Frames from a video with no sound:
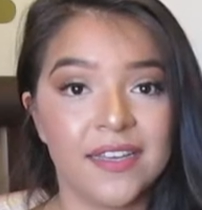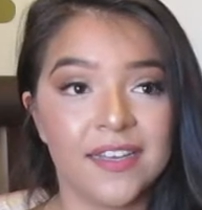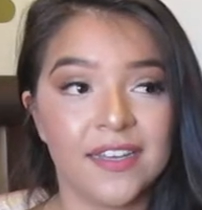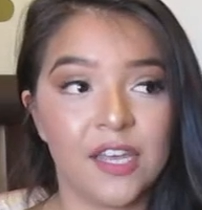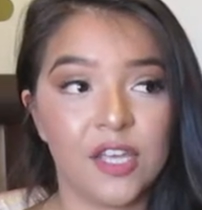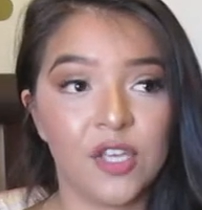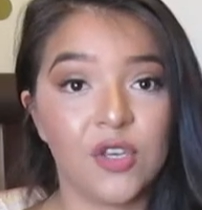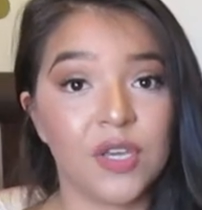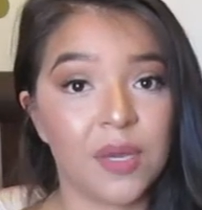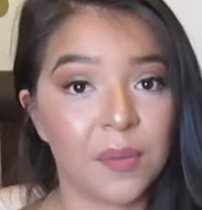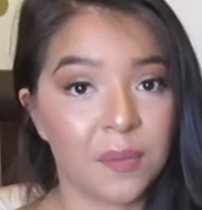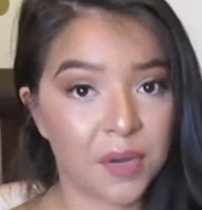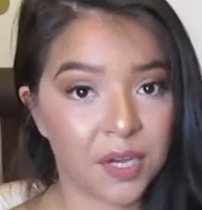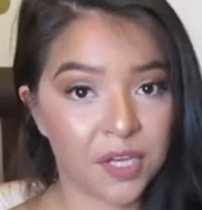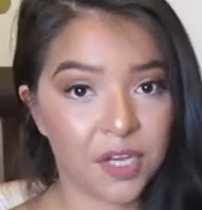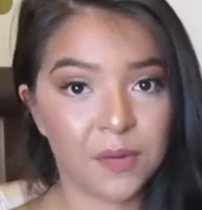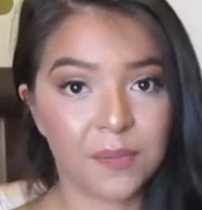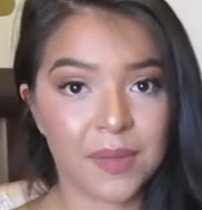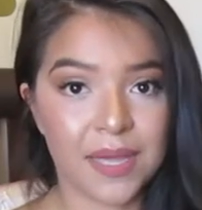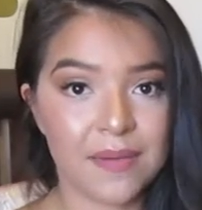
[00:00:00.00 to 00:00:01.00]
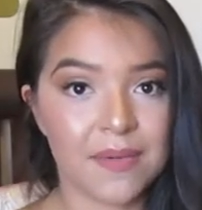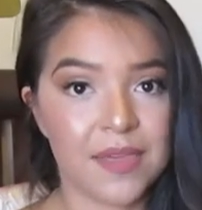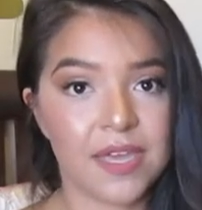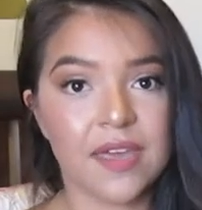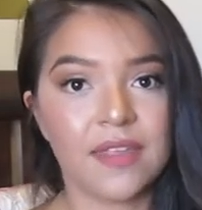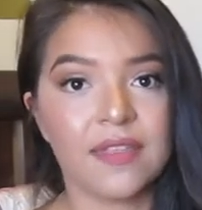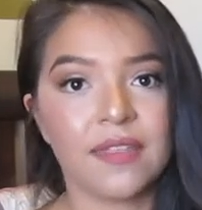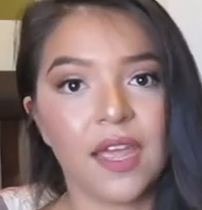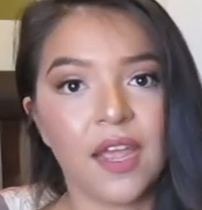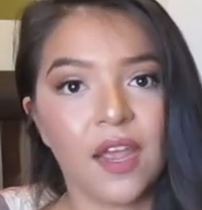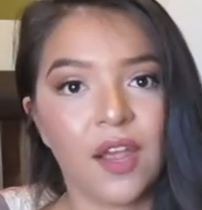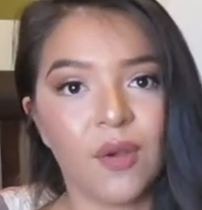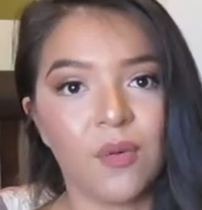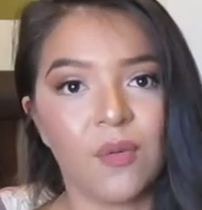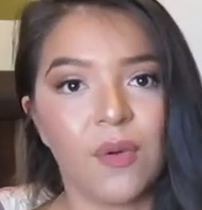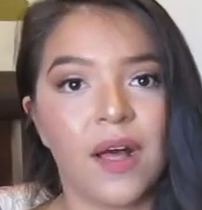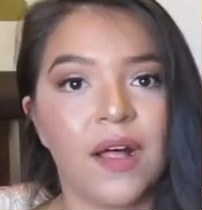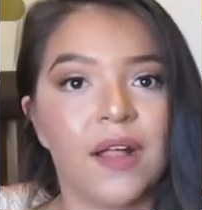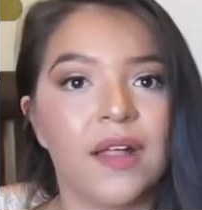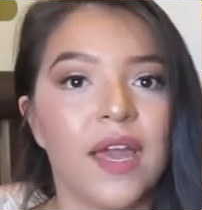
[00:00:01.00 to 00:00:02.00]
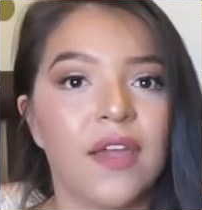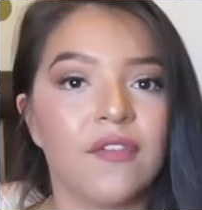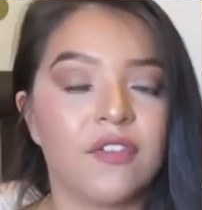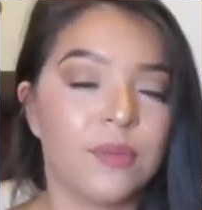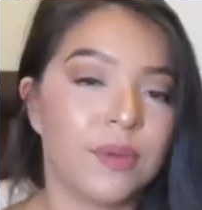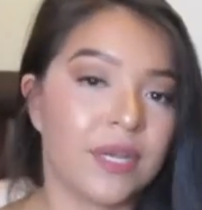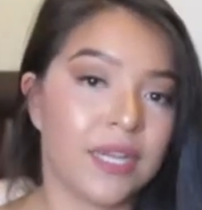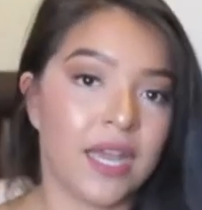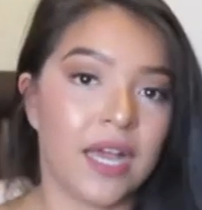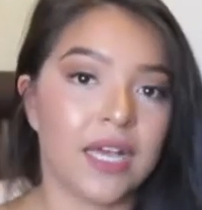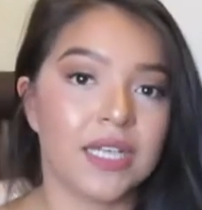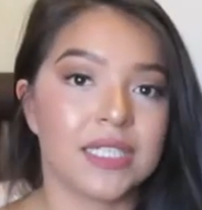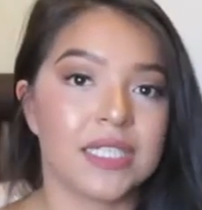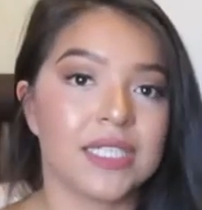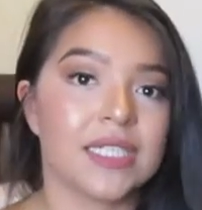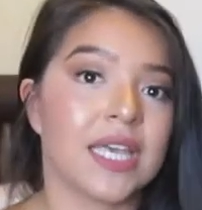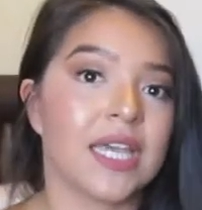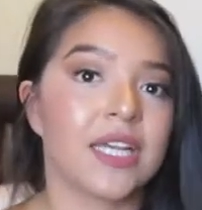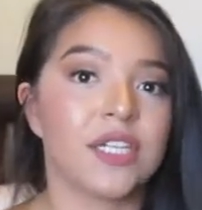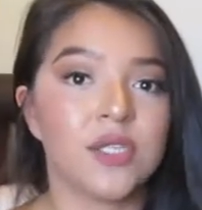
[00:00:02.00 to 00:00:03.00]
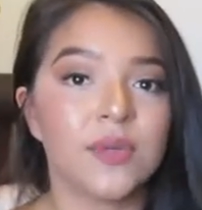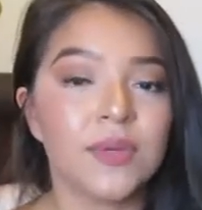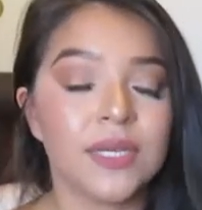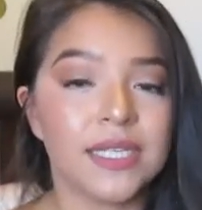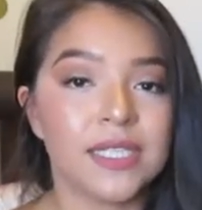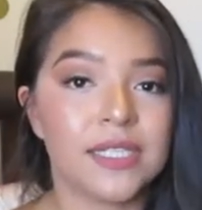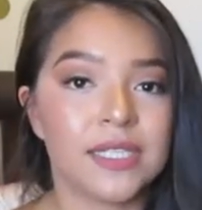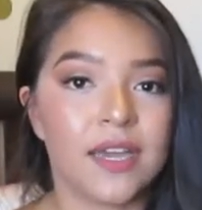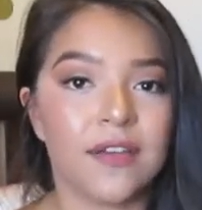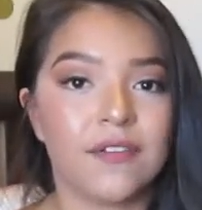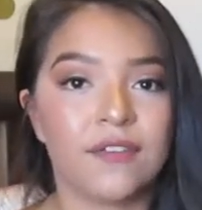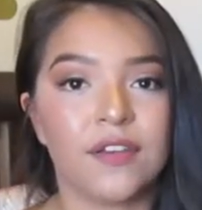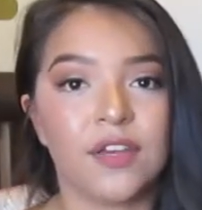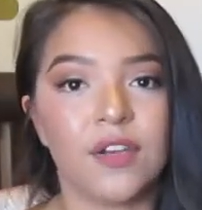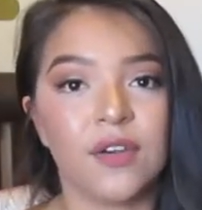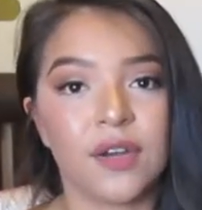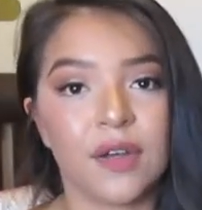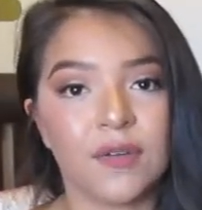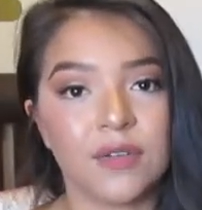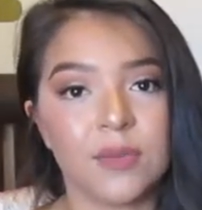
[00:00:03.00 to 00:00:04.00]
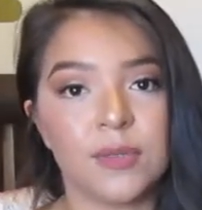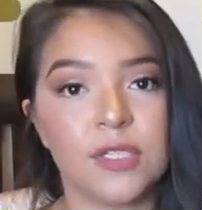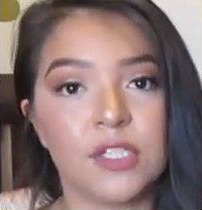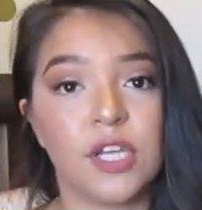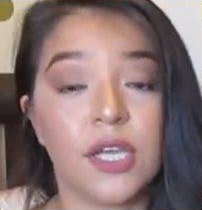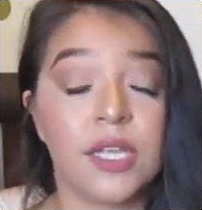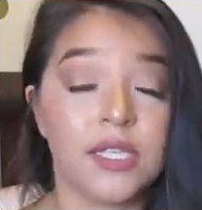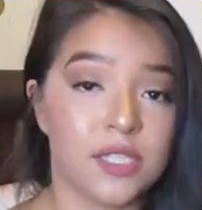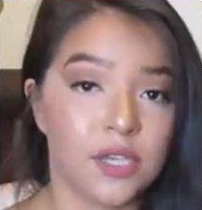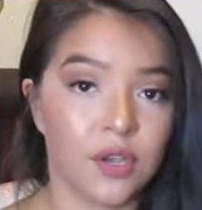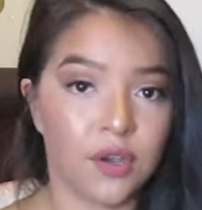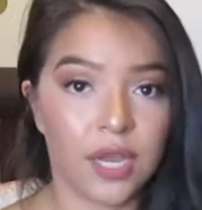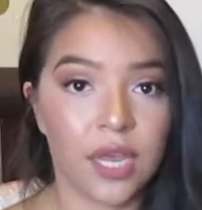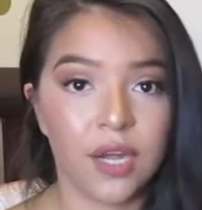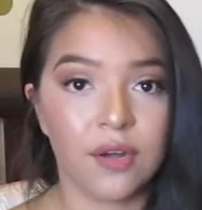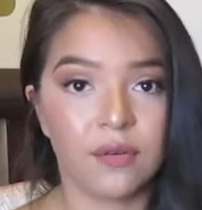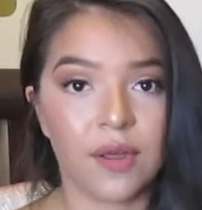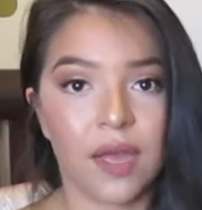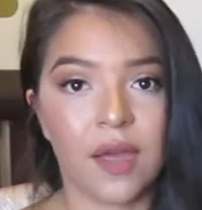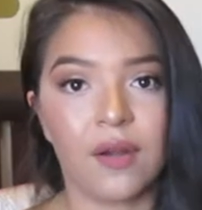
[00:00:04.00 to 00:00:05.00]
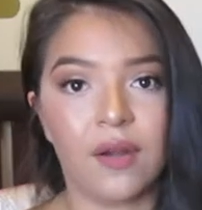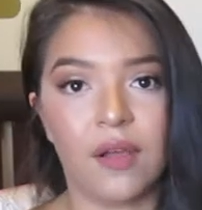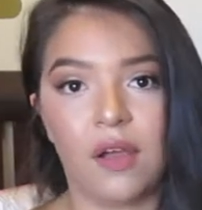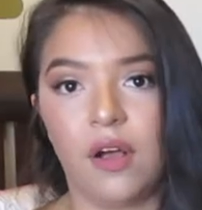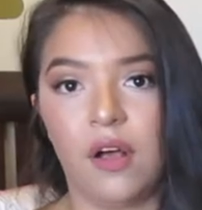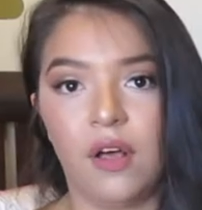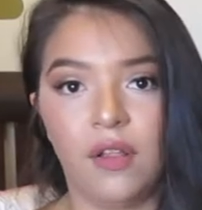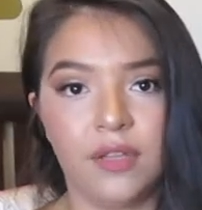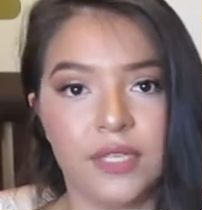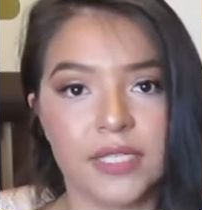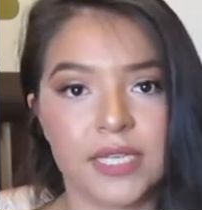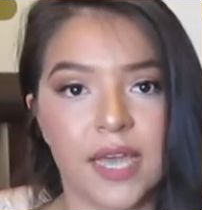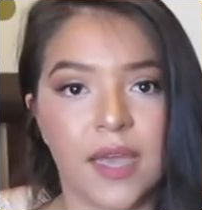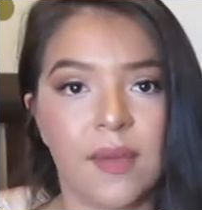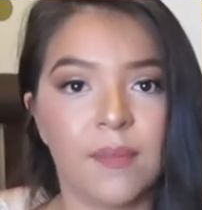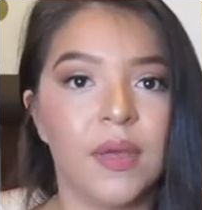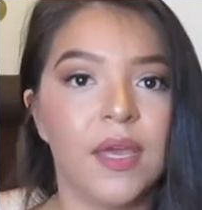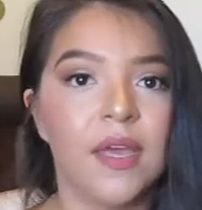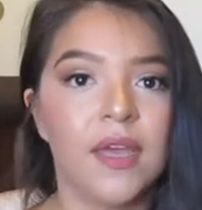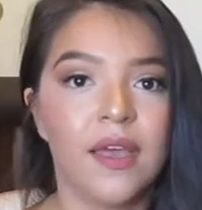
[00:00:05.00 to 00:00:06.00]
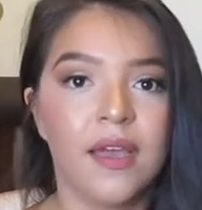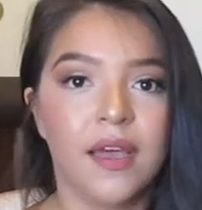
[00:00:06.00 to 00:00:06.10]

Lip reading: you can put your baby in there while everybody else is like doing stuff, and you don't have to be chasing your kid around all the time.